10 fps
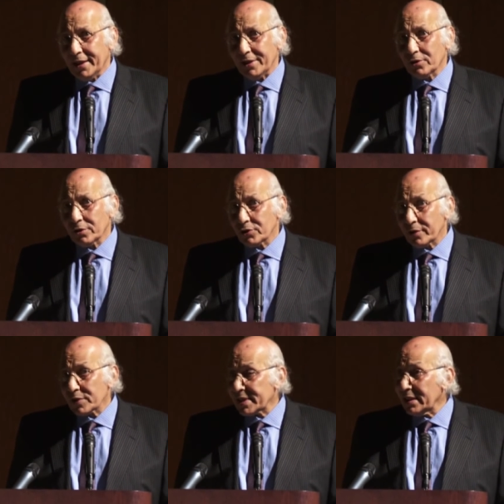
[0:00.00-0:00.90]
And the
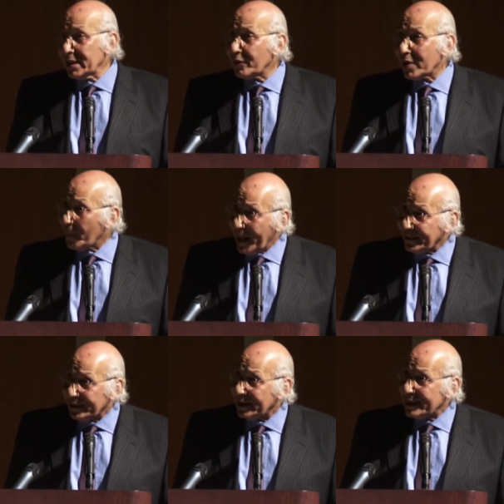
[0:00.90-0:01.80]
controversy never
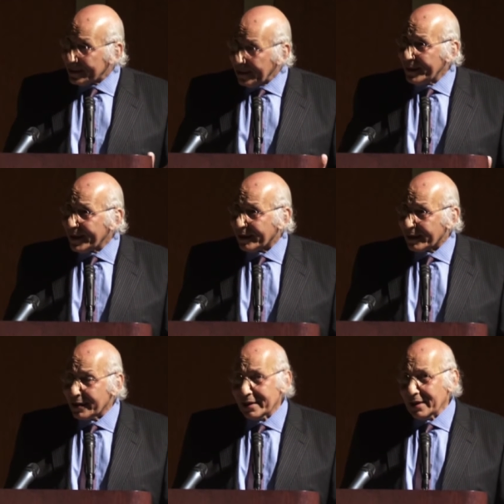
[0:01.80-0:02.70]
abated, it's still
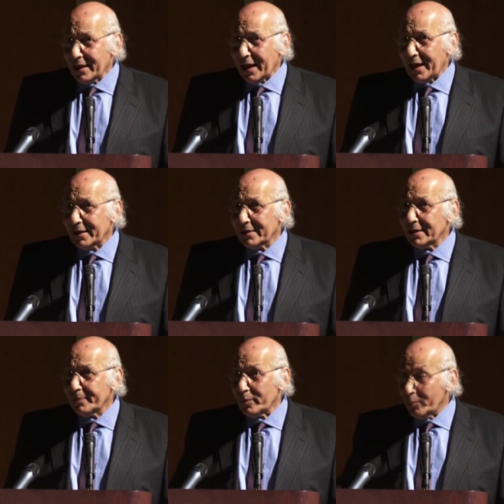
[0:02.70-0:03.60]
there. And
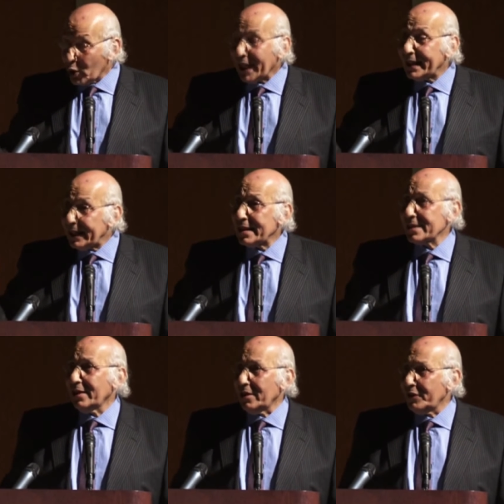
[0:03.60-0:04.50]
uh, Bucaille, in
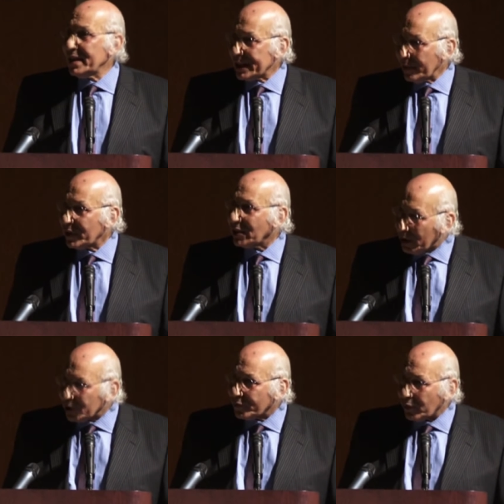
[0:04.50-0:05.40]
his life, he suffered a
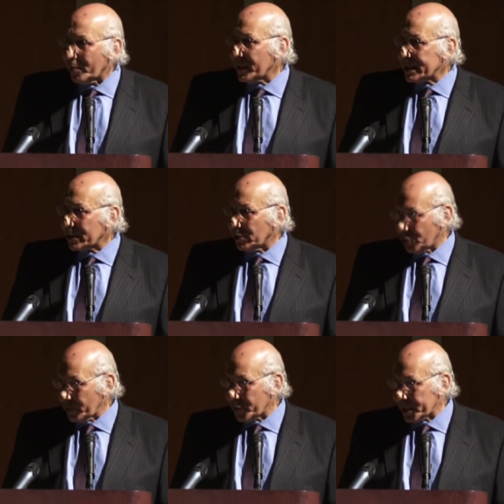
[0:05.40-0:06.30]
lot from this
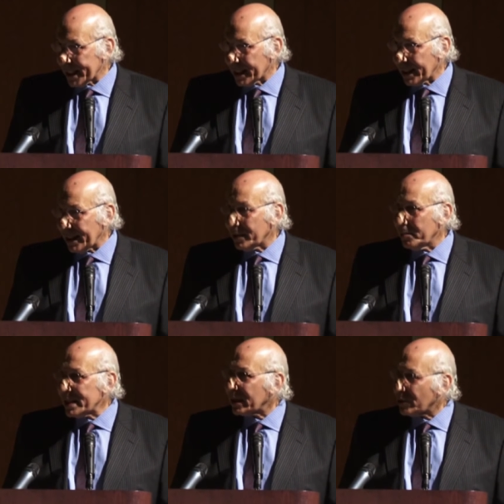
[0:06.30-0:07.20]
controversy and
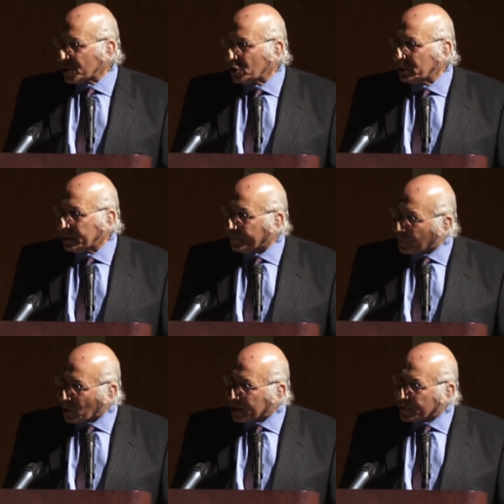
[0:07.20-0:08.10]
misunderstood in
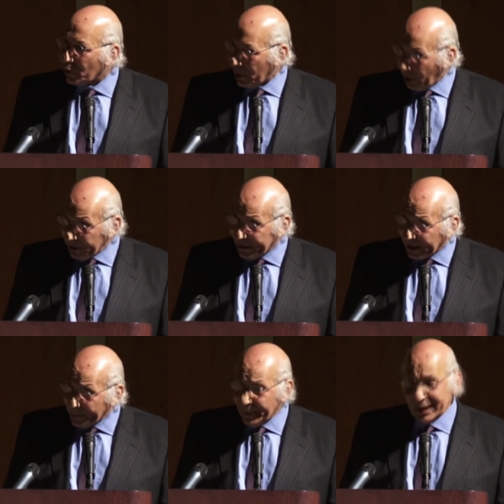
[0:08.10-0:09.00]
France for a long
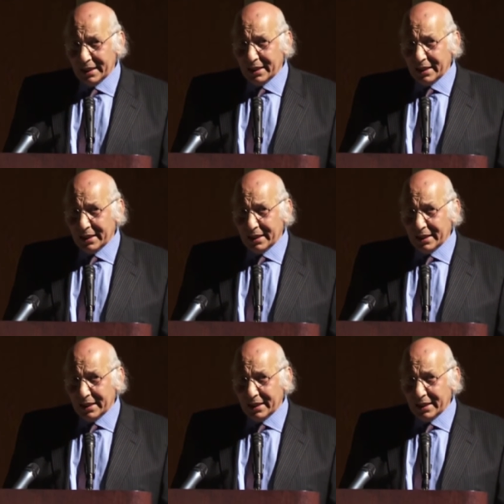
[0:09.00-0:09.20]
time.